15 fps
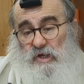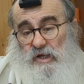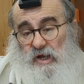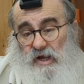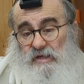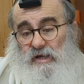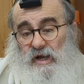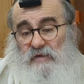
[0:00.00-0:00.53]

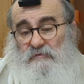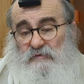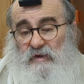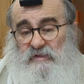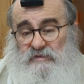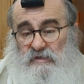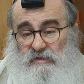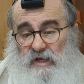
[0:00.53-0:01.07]
I, I
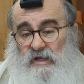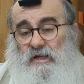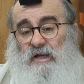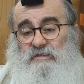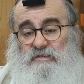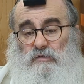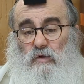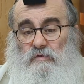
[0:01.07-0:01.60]
fixed it. I, I
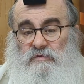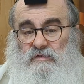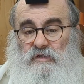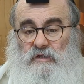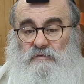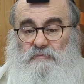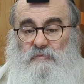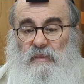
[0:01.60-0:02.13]
salted
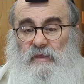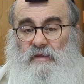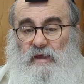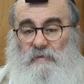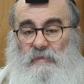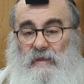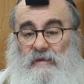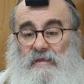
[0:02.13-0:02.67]
it. Yeah?
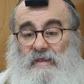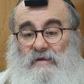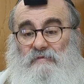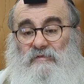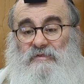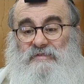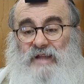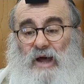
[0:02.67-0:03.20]

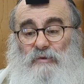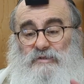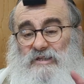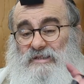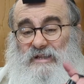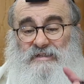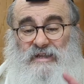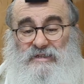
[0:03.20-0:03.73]
But now he said
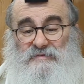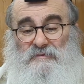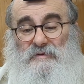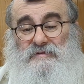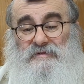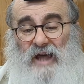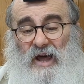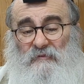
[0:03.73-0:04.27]
like this,
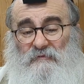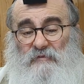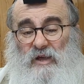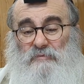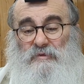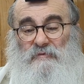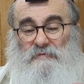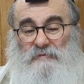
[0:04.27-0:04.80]

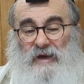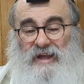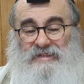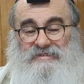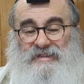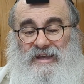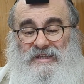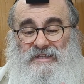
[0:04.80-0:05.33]
V'davke
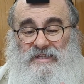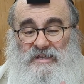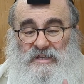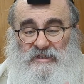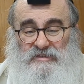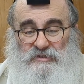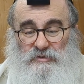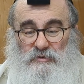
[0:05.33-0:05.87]
bevadai
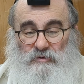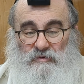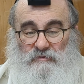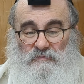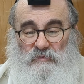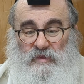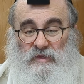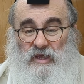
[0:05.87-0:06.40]
isur,
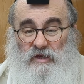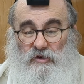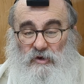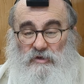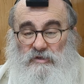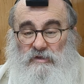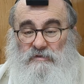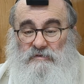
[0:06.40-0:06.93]

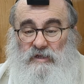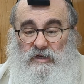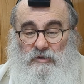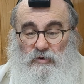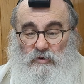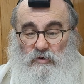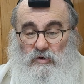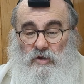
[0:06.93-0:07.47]
kegoin
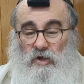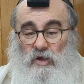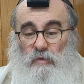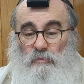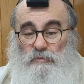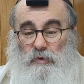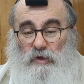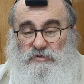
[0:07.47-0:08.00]
nikur,
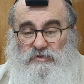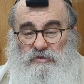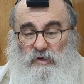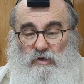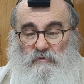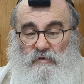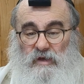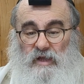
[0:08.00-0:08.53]

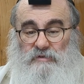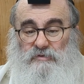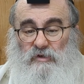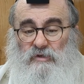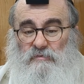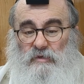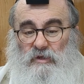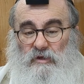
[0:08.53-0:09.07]
bosor
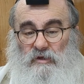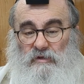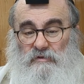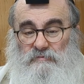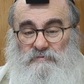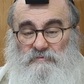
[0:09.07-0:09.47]
v'chadoim aloi.